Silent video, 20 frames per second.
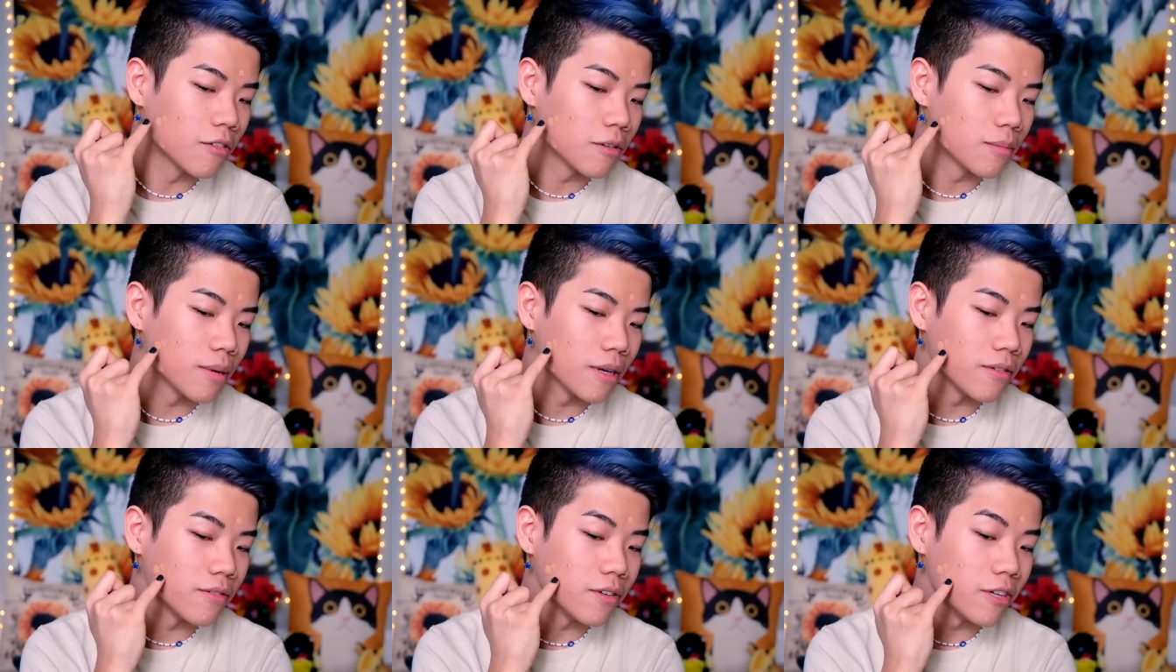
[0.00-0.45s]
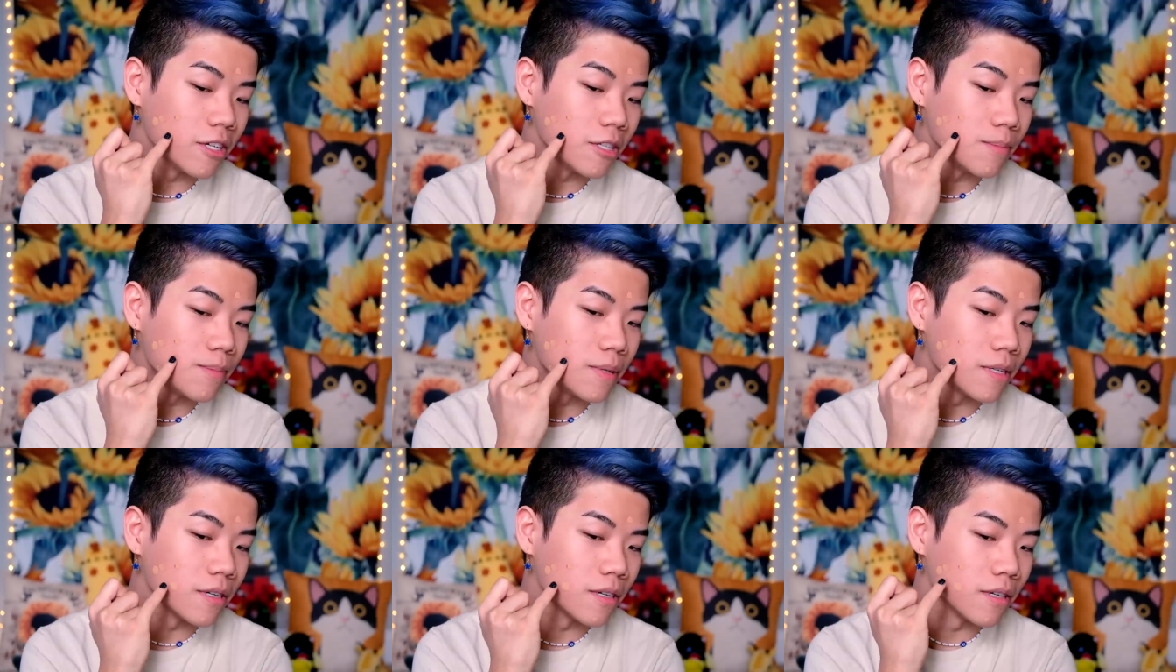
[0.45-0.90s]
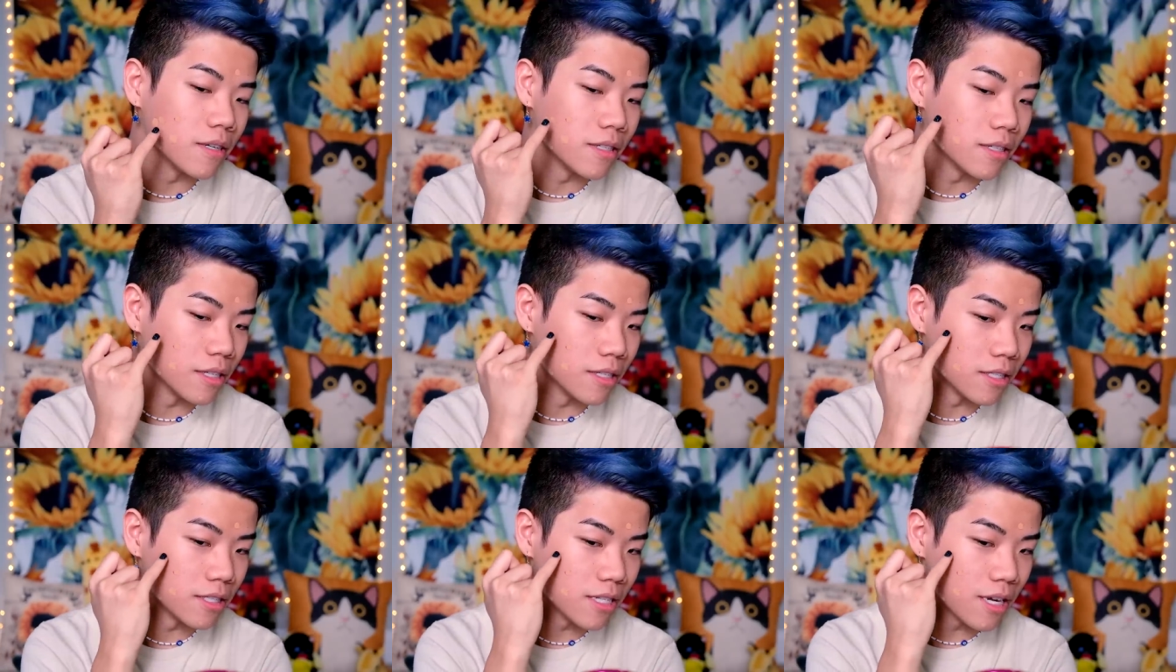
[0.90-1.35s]
over my face because
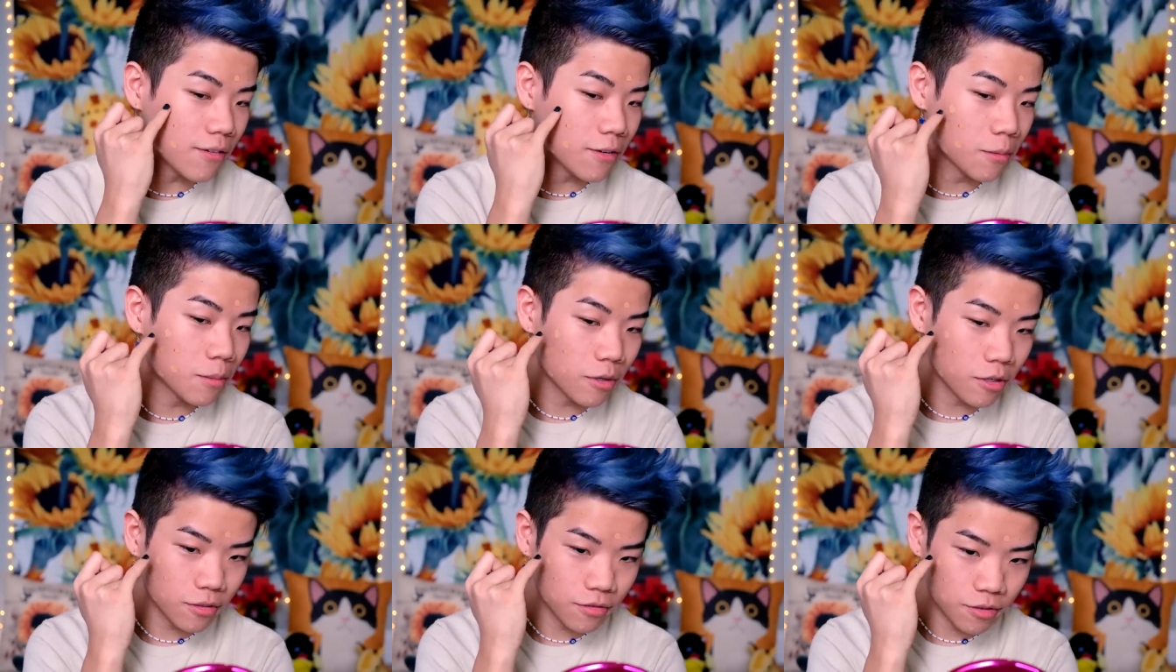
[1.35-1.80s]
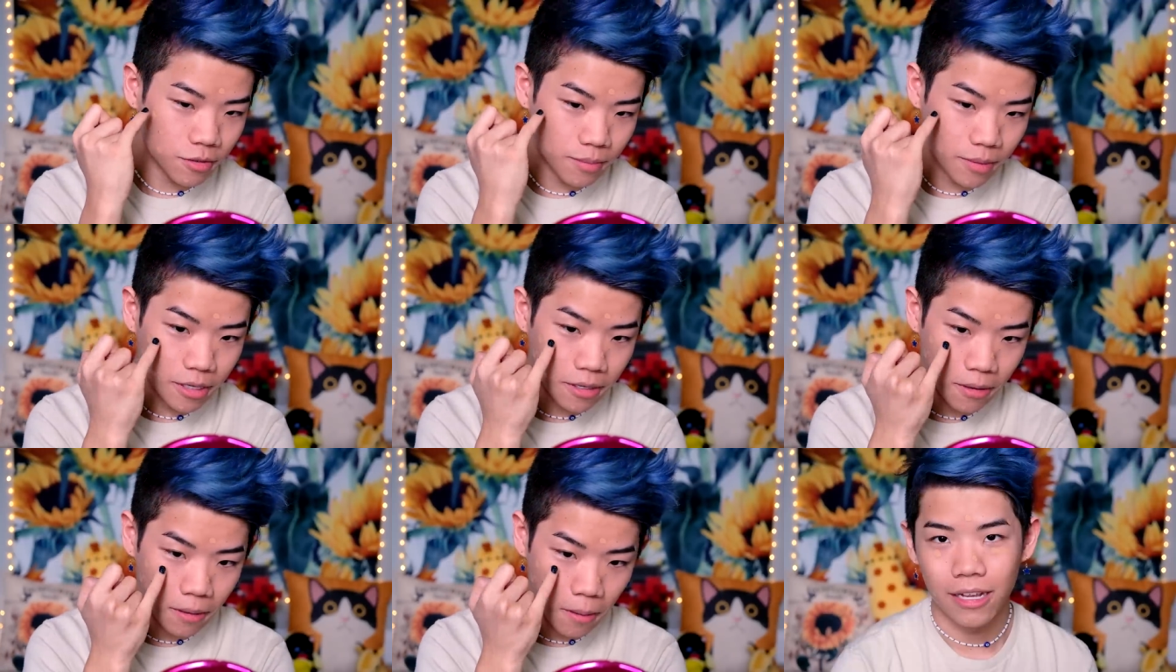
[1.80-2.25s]
it's never worked for me.